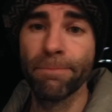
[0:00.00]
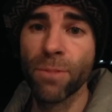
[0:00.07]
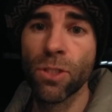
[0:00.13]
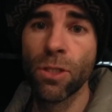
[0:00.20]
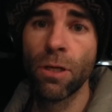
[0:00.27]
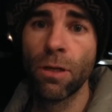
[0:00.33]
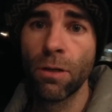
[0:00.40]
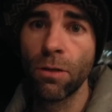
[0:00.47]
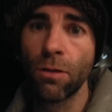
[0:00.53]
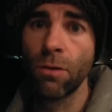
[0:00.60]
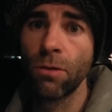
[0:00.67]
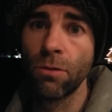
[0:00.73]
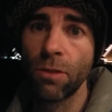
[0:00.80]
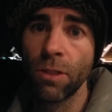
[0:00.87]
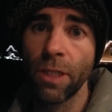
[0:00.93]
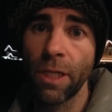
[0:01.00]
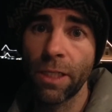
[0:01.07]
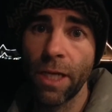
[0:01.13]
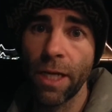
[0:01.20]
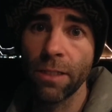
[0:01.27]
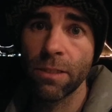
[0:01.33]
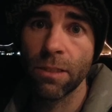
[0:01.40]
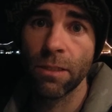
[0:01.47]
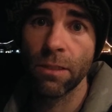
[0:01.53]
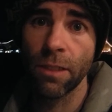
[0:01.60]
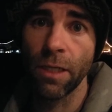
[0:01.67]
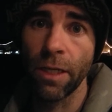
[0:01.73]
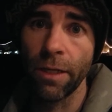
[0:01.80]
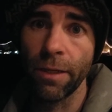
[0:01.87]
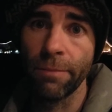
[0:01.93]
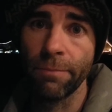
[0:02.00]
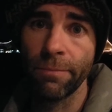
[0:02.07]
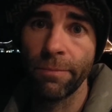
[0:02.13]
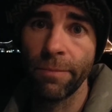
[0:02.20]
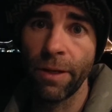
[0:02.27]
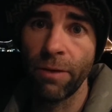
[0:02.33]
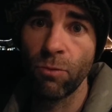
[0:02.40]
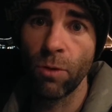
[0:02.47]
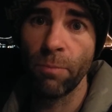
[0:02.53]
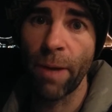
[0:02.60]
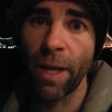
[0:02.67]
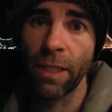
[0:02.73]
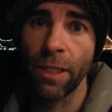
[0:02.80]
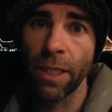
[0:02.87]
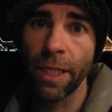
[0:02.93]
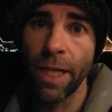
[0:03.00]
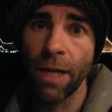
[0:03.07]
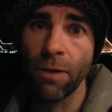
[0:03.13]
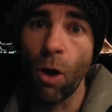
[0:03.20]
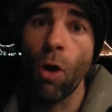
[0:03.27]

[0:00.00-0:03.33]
So good luck, guys. Um, everyone battling it out.